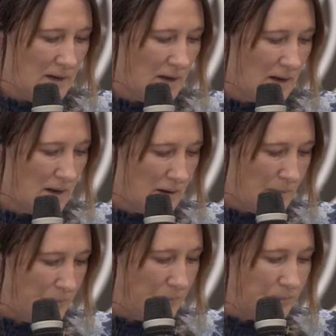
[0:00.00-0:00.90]

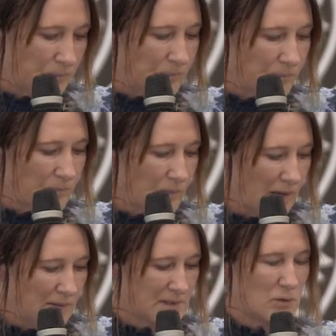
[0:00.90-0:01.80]
And
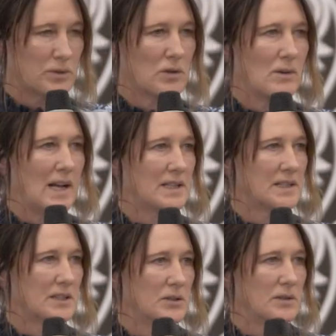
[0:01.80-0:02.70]
this also relates
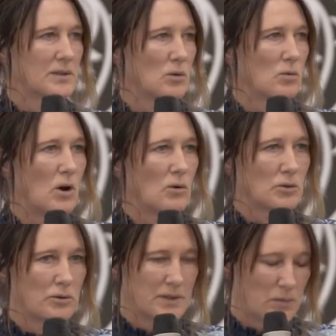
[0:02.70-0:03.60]
to school
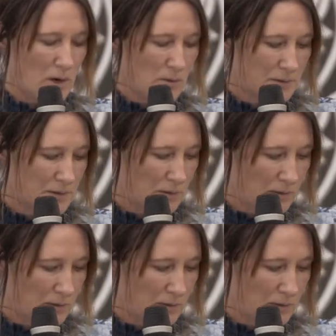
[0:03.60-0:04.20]
culture as well, so